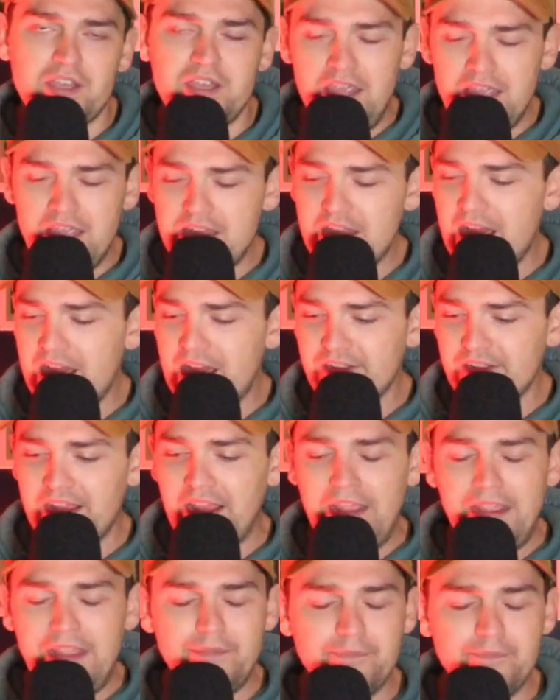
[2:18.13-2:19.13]
He had
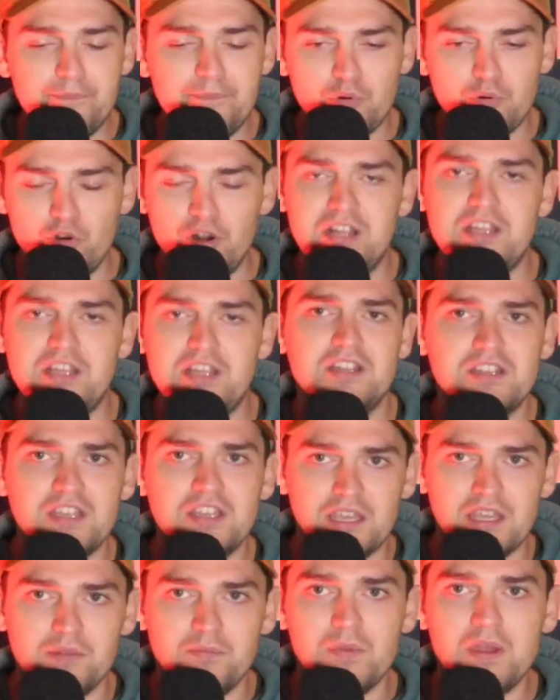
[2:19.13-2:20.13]
a brilliant
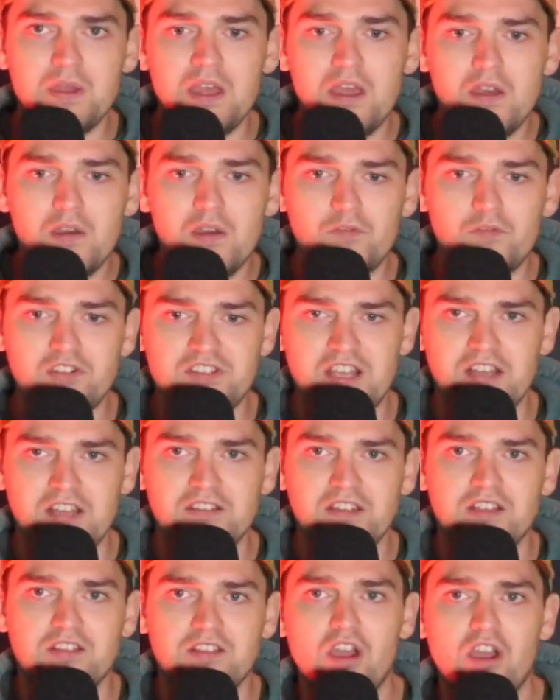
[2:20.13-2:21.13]
game for
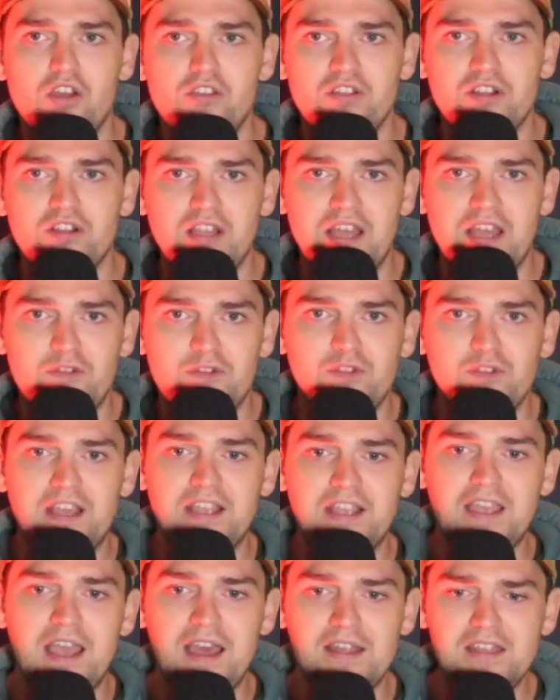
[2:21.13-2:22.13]
Celtic down the left flank,
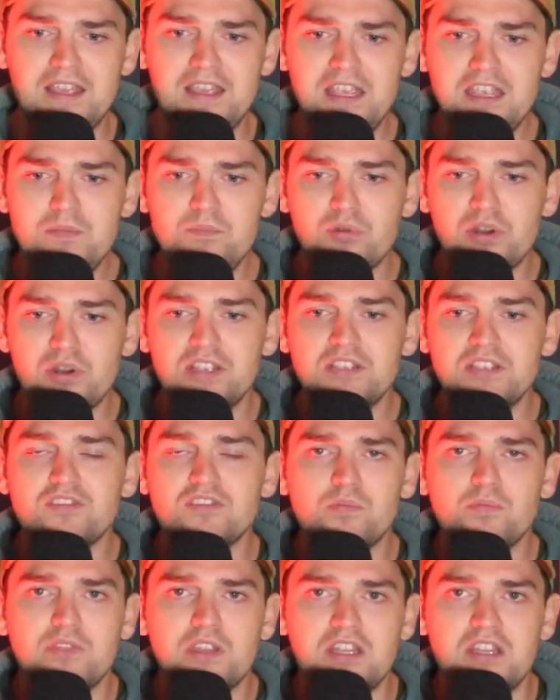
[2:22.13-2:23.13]
and he brings
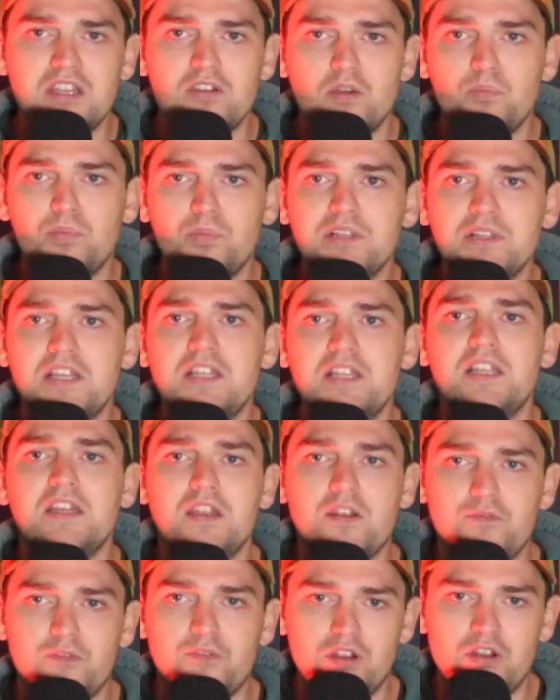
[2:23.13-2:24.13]
something completely
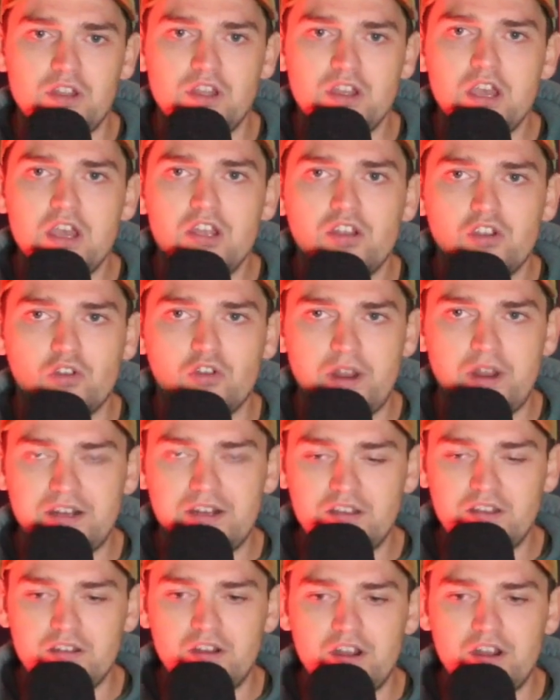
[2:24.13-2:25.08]
different to Greg Taylor.